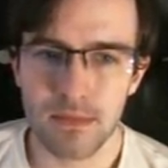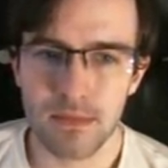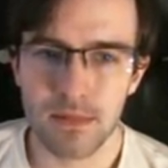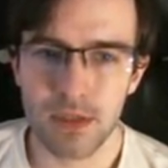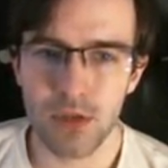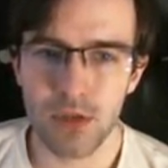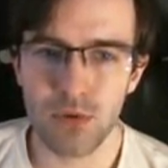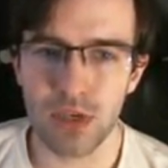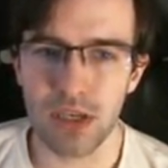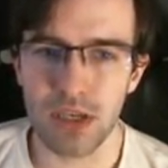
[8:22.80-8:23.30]

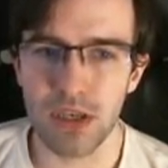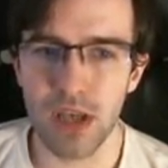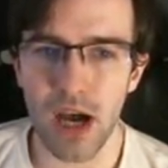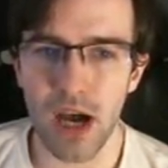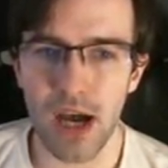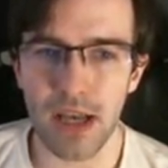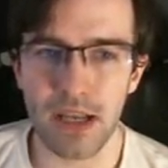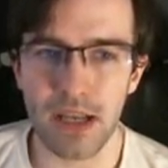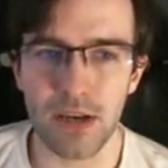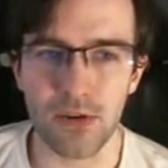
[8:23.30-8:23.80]
You did
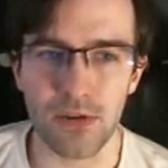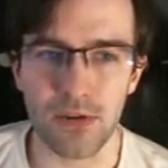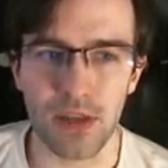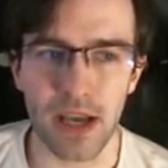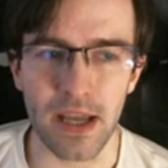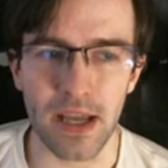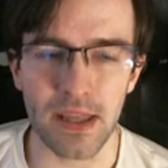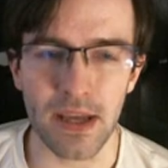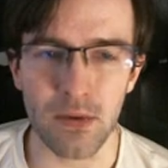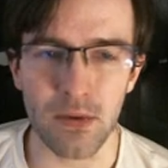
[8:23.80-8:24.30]
not hear
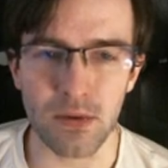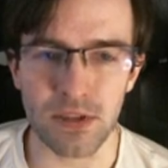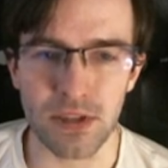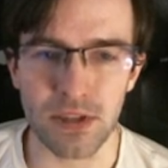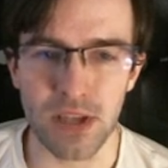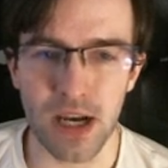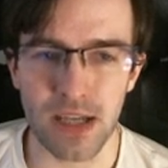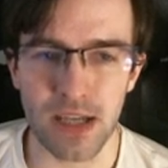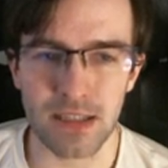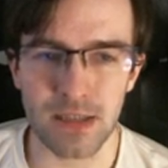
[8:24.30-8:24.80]
that. That was
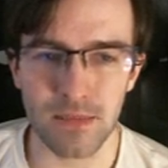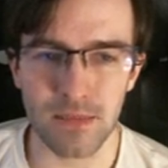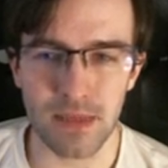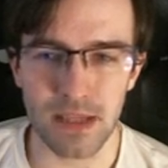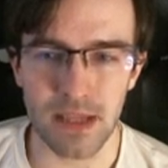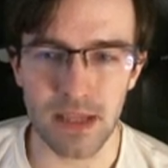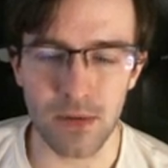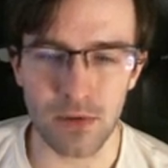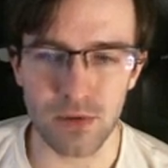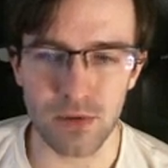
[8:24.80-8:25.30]
not something
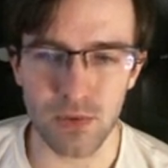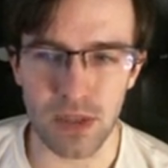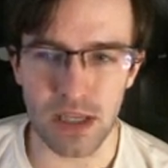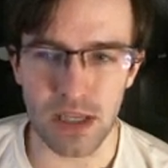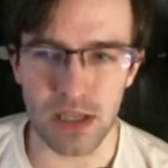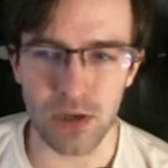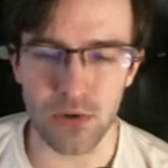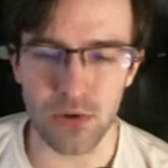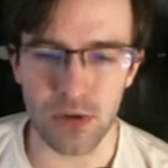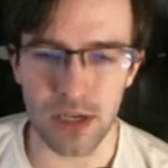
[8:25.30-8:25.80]
that was
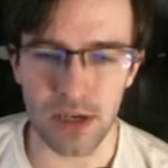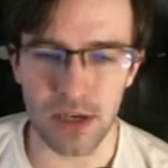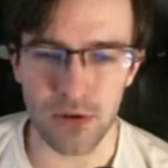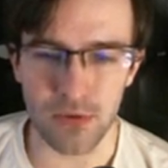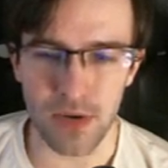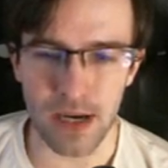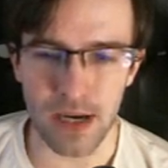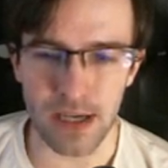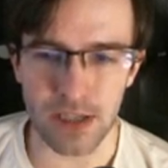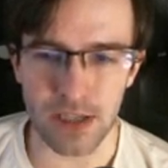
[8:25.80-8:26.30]
within your ear
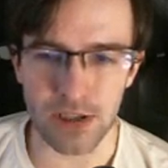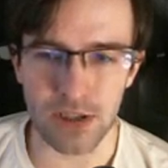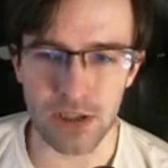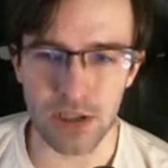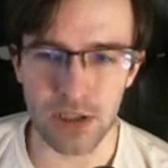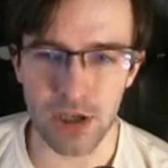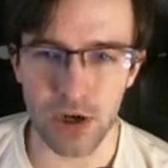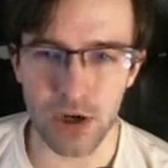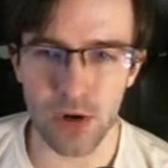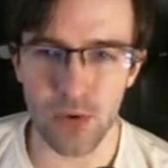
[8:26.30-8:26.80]
range.
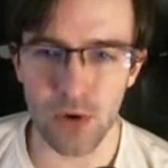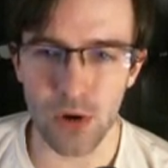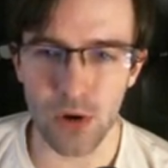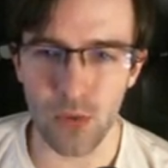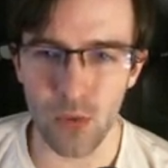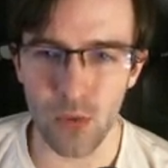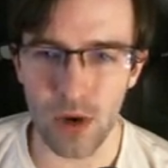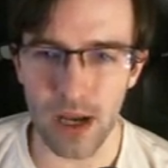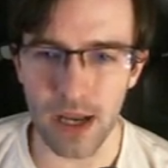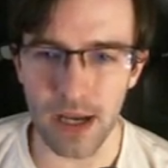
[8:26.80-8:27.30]
Go
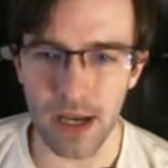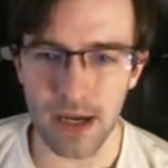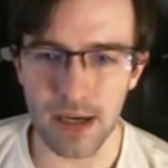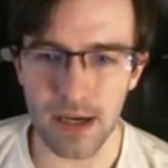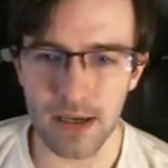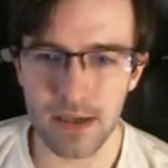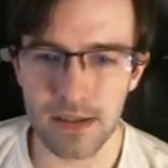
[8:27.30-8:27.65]
away.